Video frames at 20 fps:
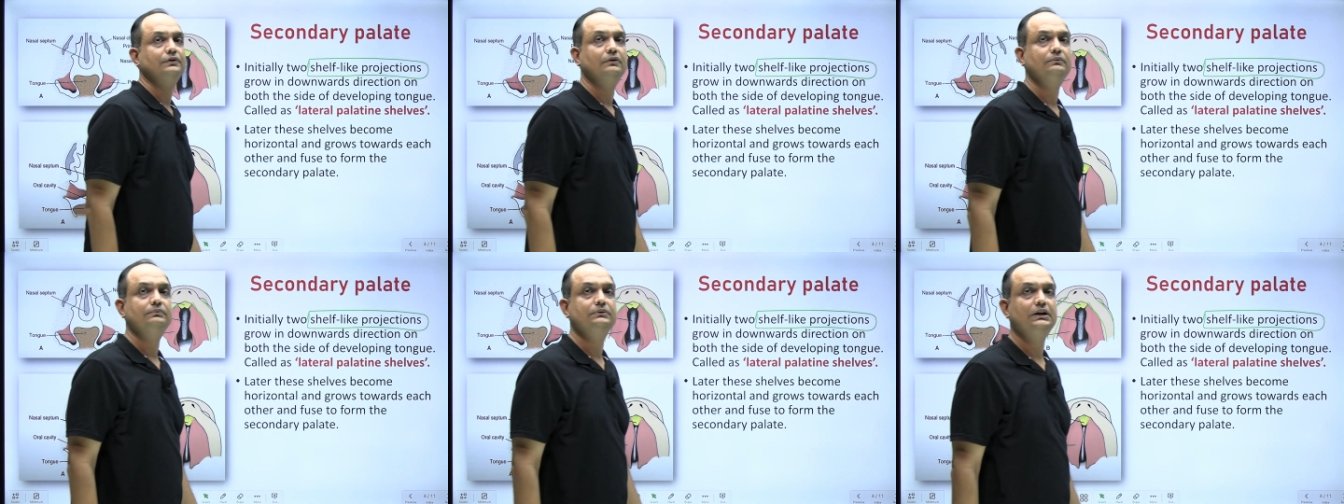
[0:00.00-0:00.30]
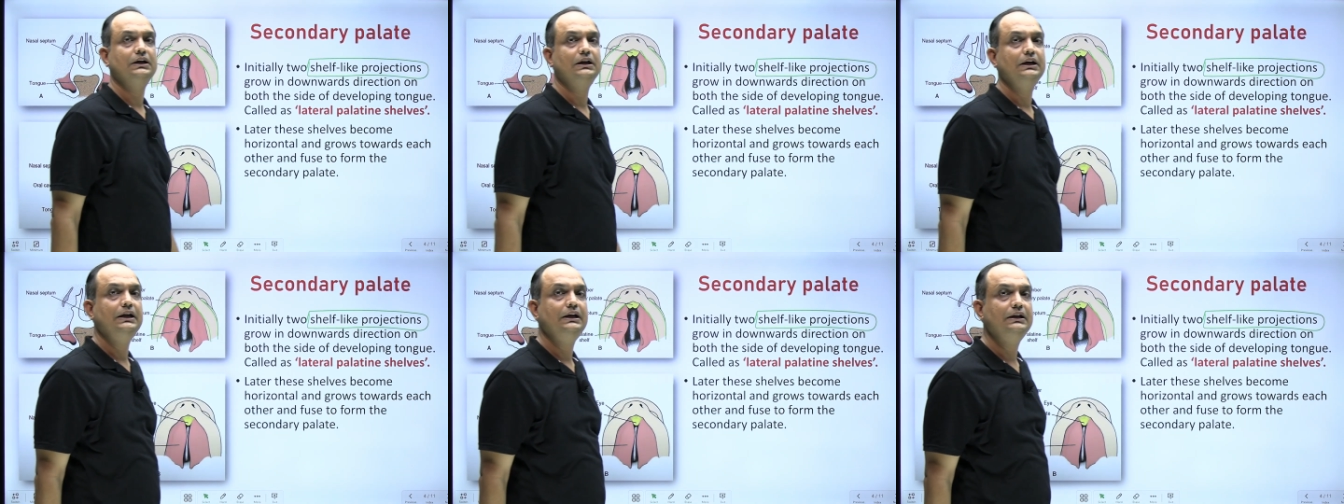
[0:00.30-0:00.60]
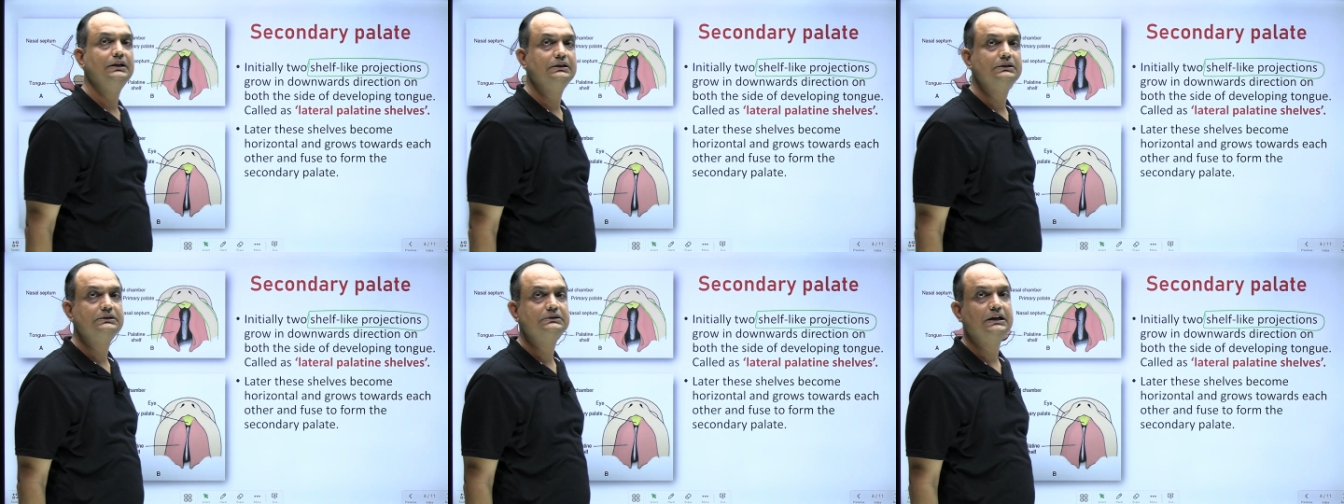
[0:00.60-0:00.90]
from the
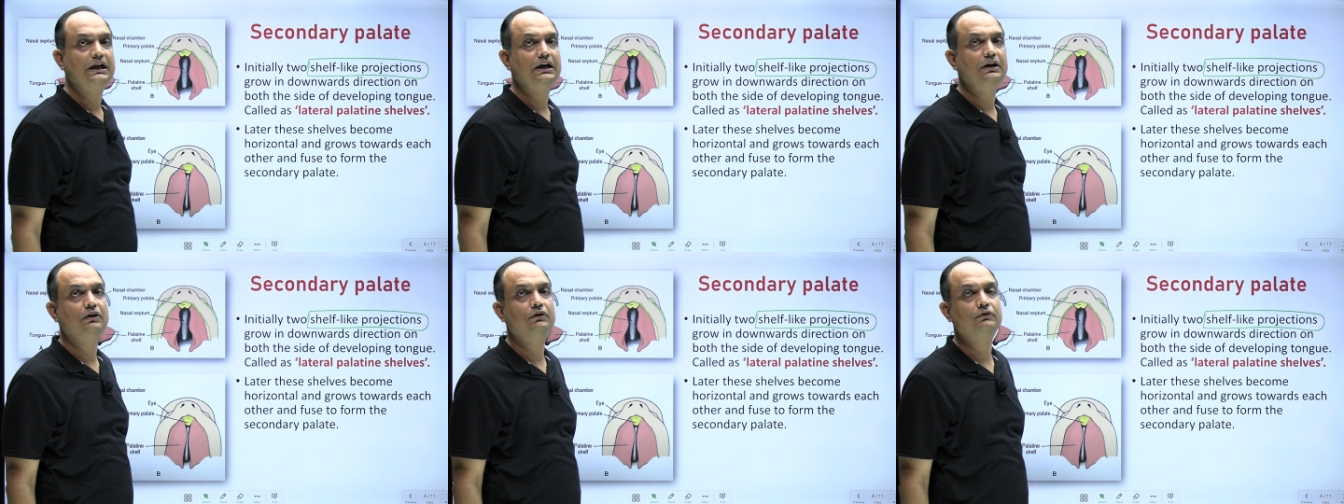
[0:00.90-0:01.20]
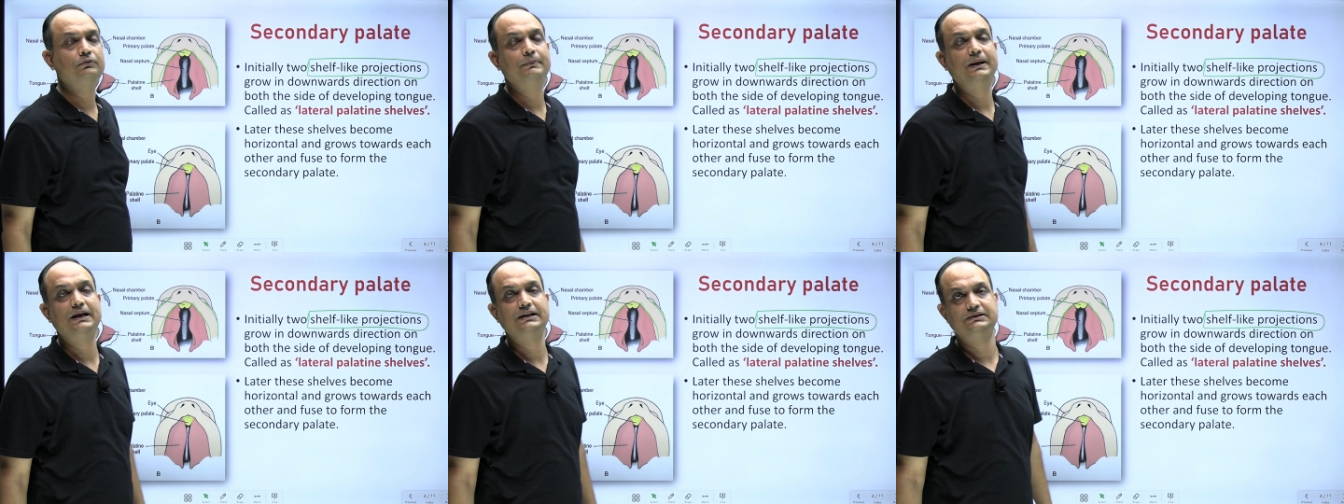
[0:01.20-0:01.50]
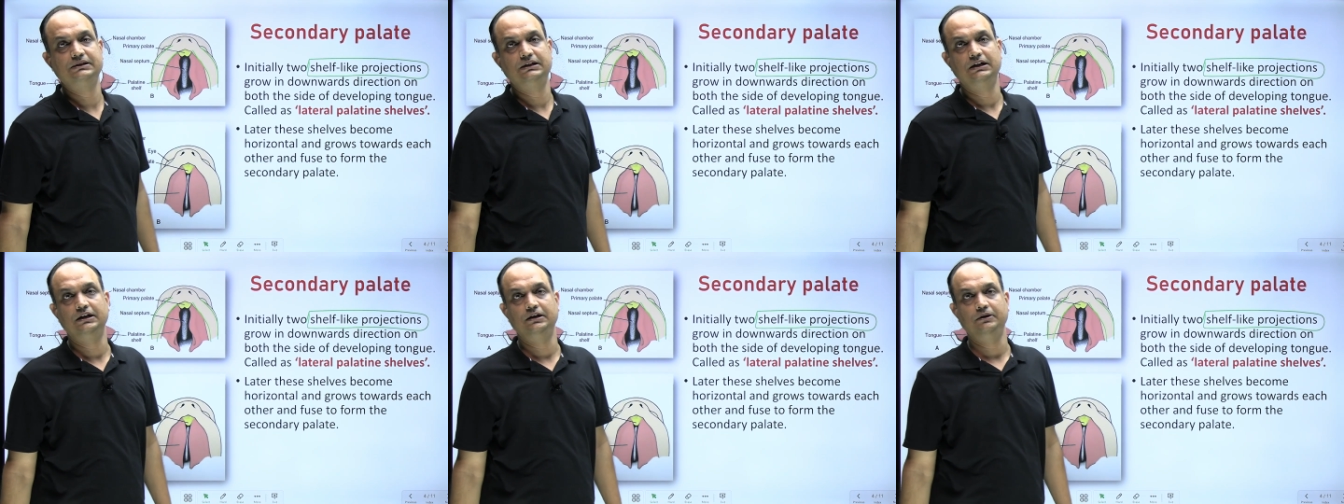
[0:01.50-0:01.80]
inner side of
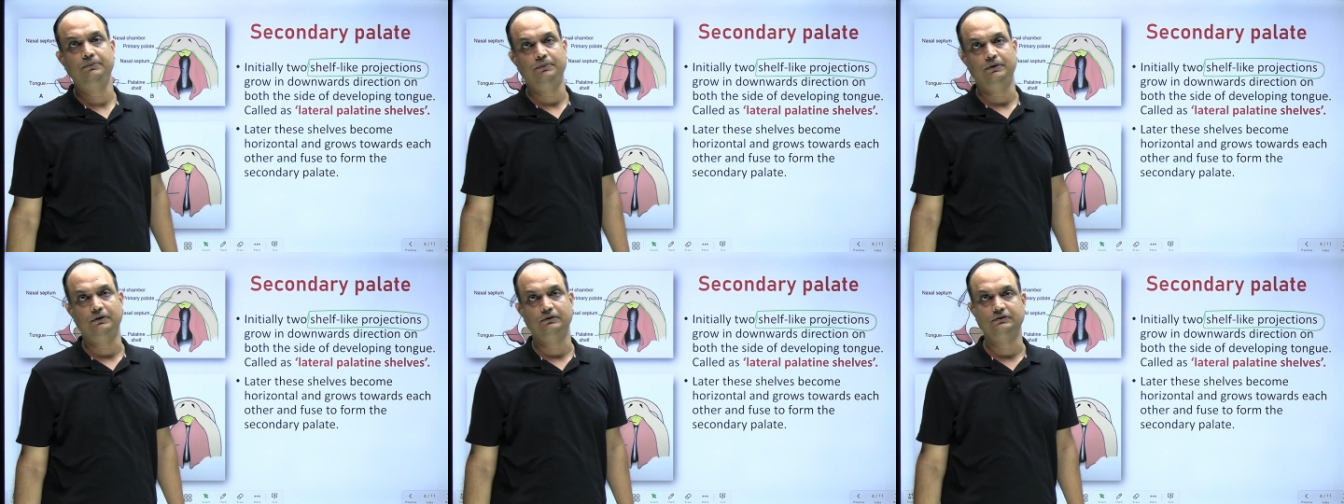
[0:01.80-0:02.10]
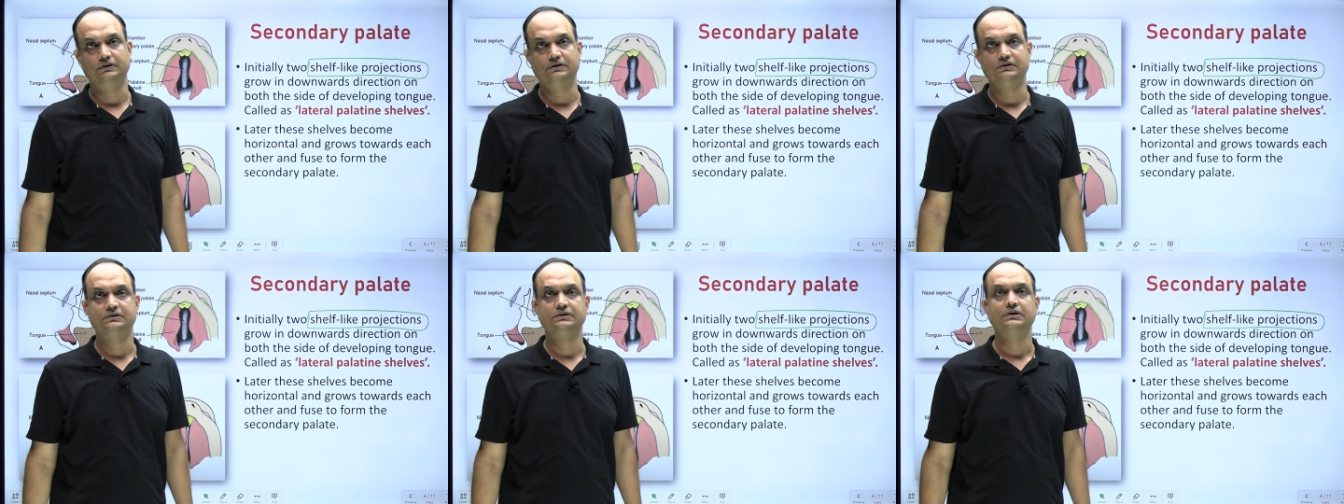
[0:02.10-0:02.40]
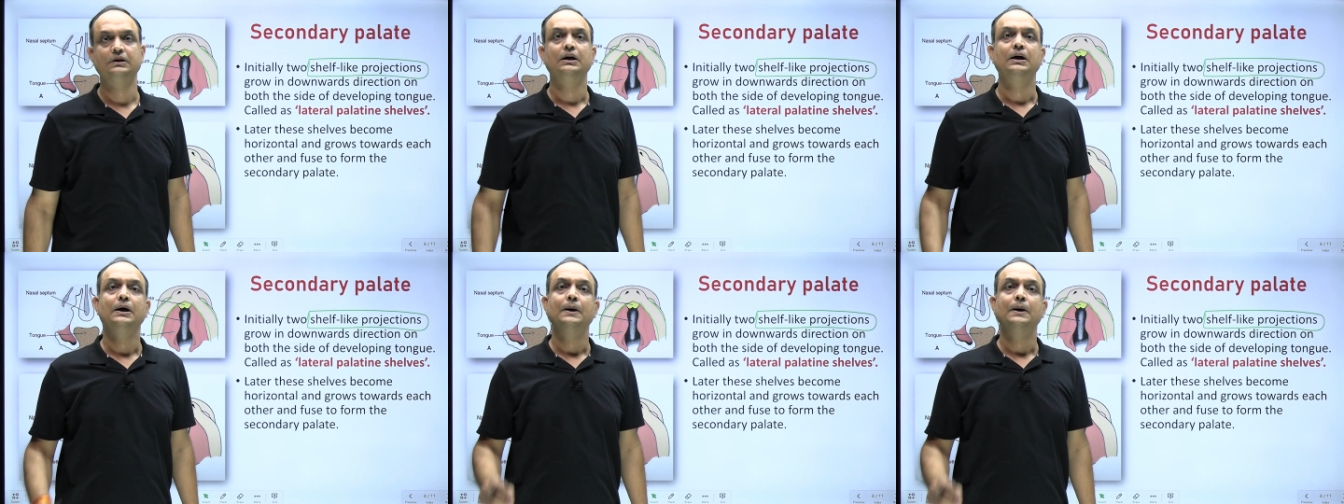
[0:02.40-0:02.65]
maxillary process.